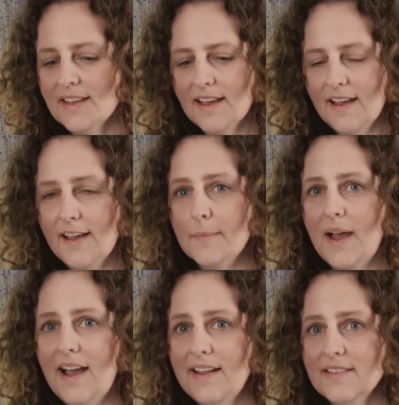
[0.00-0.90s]

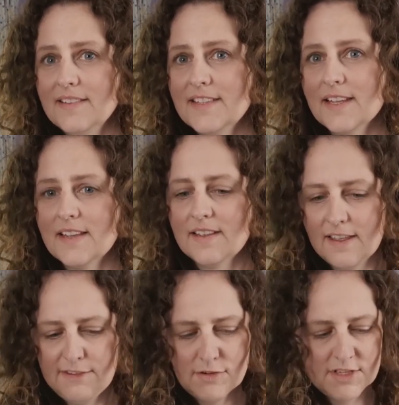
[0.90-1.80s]
And if
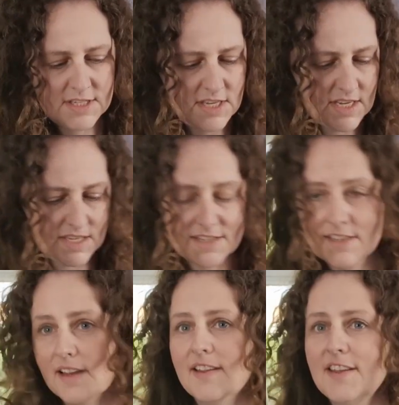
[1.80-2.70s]
you're a Suzuki
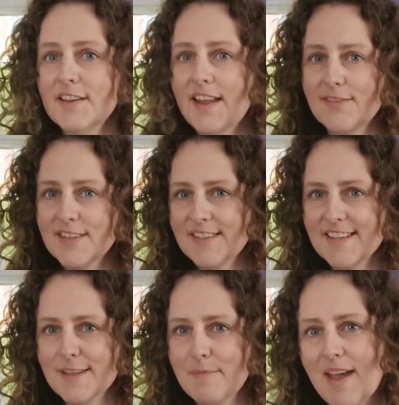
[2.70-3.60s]
teacher, you're going to have to teach the
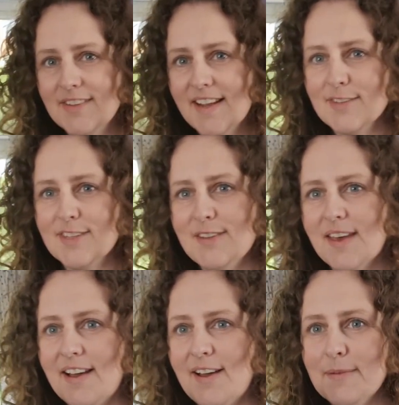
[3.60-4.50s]
parent how to do that at
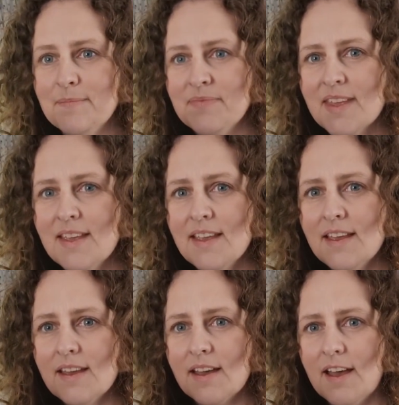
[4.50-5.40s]

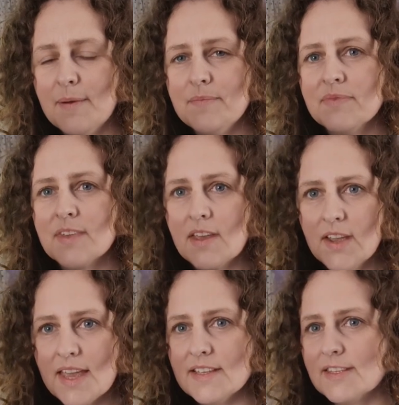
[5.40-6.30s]
home.
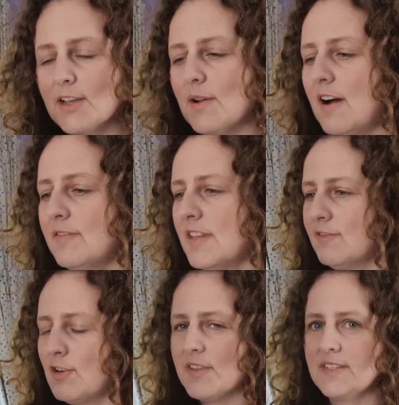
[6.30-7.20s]
Okay, so after they've got
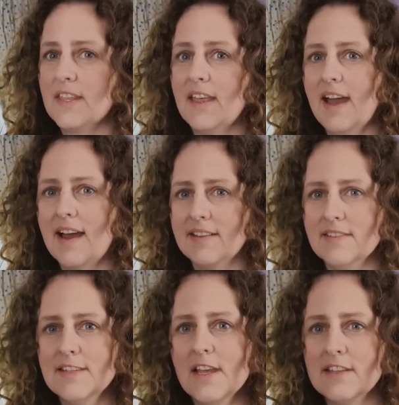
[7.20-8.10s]
this in their hand,
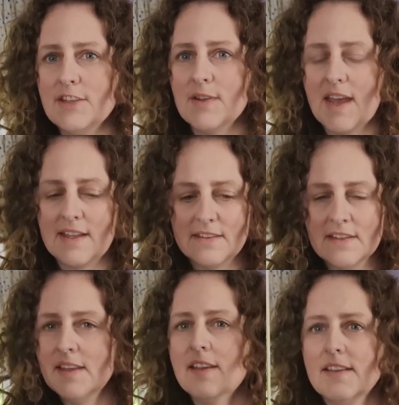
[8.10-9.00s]
you can
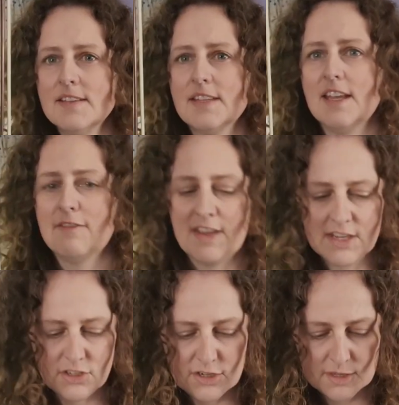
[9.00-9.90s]
see if they can
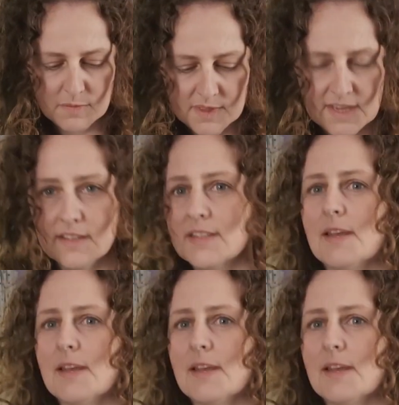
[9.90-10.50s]
do some things.